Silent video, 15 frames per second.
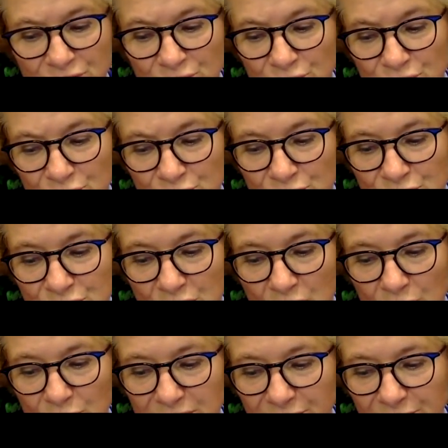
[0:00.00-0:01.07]
to do
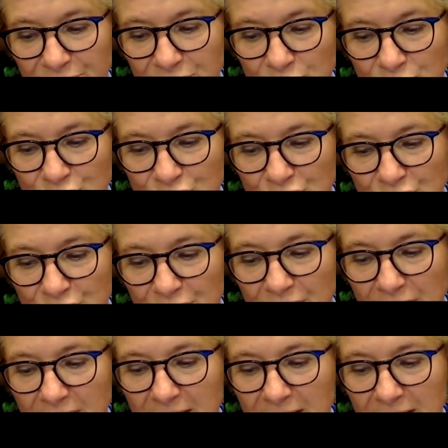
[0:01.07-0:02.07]
so in the future,